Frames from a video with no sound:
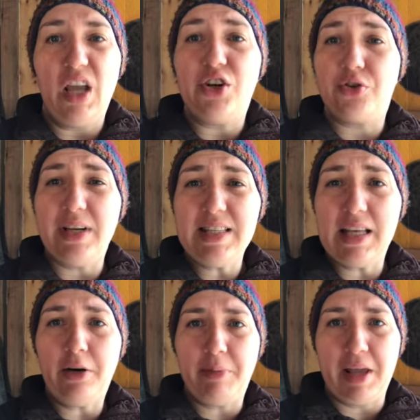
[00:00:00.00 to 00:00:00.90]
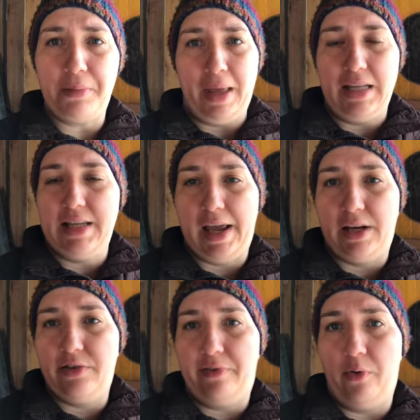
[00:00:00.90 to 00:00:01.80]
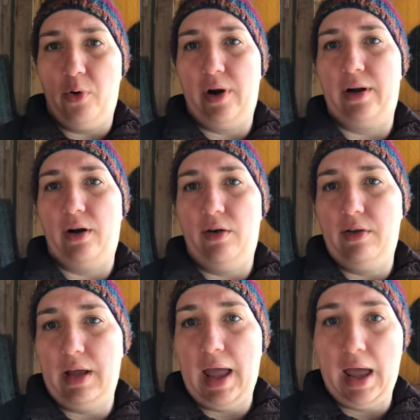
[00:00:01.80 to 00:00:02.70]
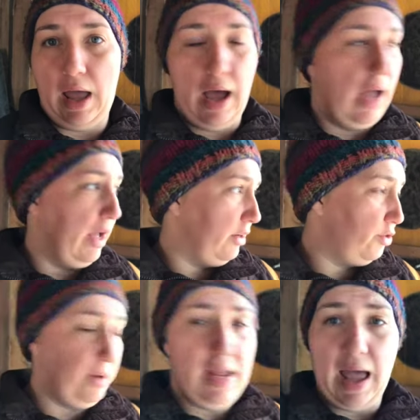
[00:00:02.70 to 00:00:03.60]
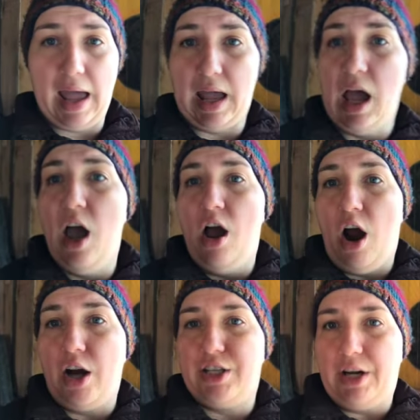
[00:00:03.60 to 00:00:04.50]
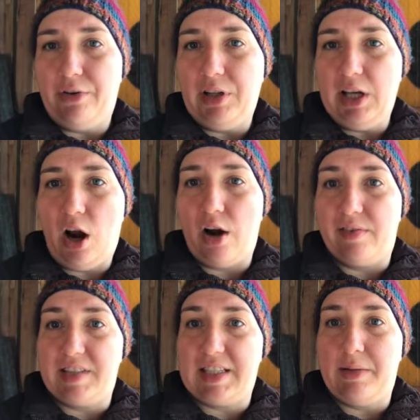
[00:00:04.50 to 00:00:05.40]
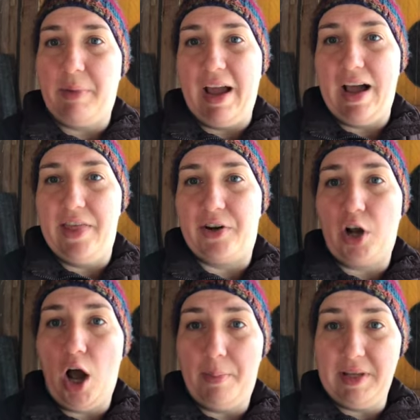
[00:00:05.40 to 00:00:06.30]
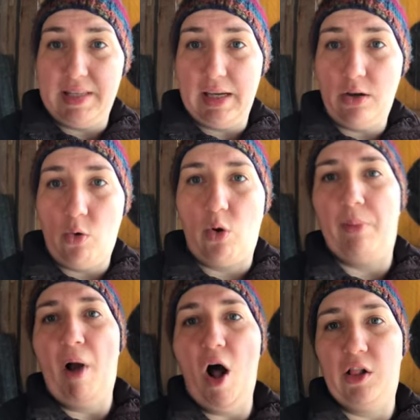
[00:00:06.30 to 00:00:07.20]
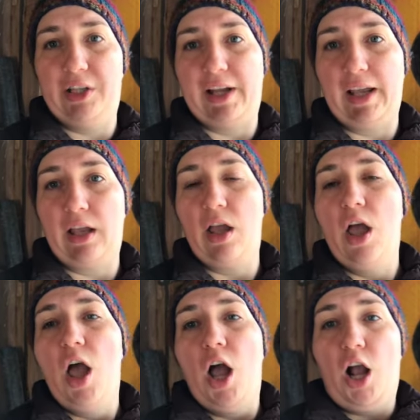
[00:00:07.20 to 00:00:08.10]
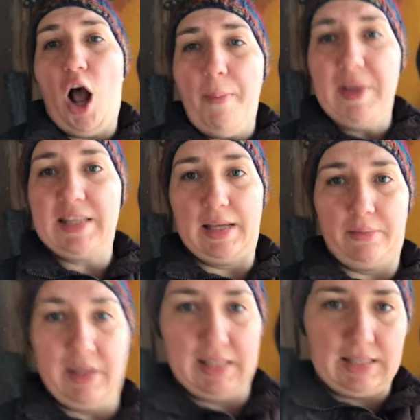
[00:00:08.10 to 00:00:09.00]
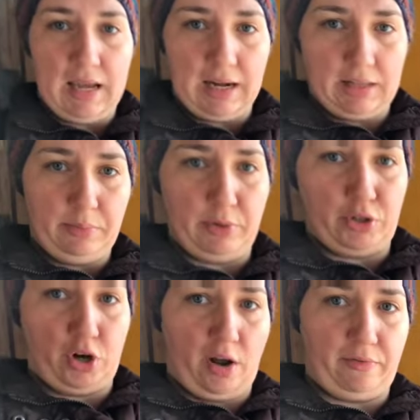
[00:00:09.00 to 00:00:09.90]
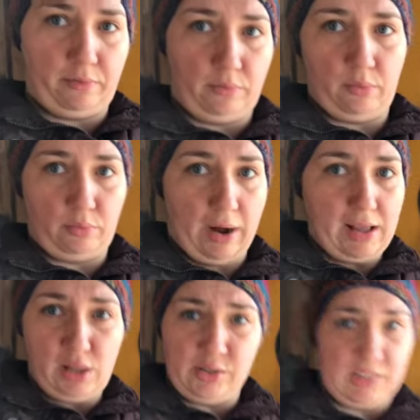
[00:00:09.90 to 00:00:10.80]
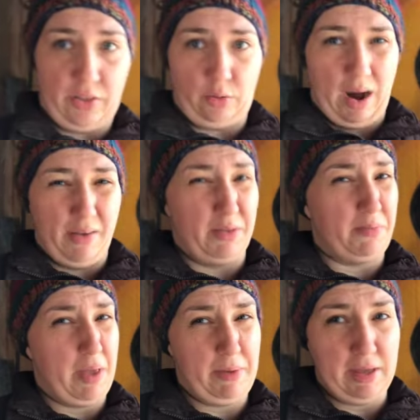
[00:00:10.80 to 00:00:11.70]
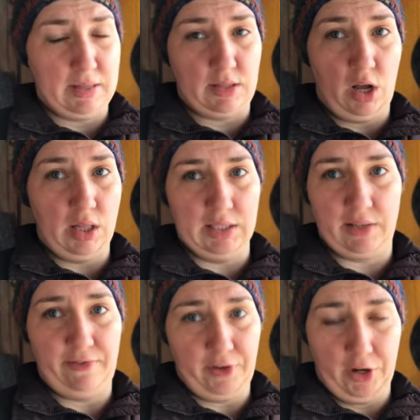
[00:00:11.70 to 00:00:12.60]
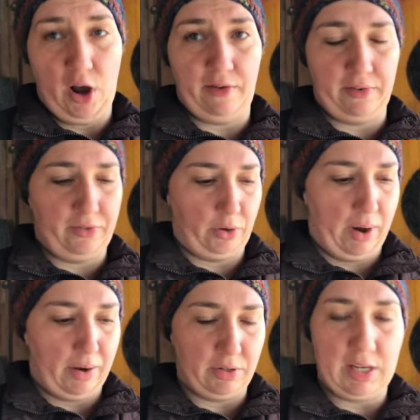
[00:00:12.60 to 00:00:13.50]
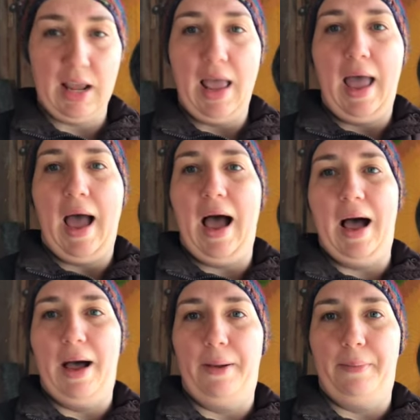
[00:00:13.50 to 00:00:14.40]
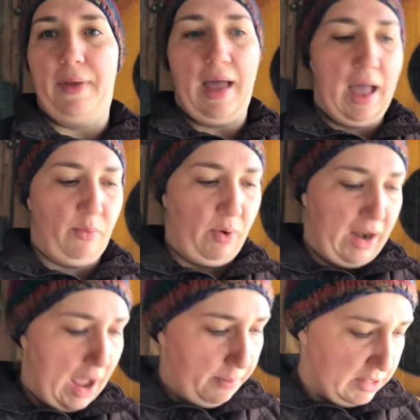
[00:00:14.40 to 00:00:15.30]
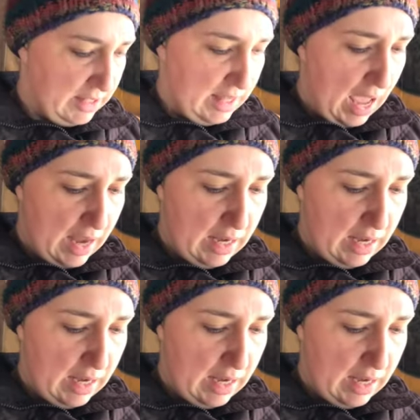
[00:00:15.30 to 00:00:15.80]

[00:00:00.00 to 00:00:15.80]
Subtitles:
Trees that are being maintained for tree hay are generally harvested by either coppicing or pollarding. Coppicing means cutting the bush off right close to the ground, maybe as tall as a foot off of the ground. And what happens then